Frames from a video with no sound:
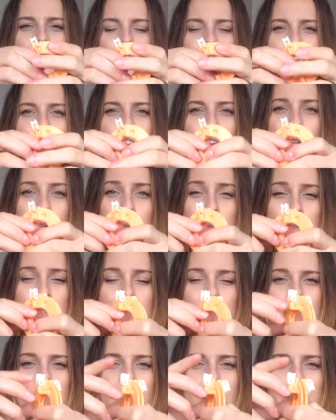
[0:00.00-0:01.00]

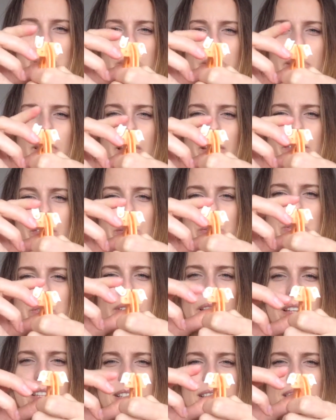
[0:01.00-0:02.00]
close. That's why you have those
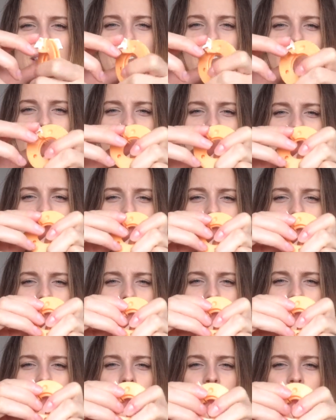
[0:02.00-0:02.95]
fancy things.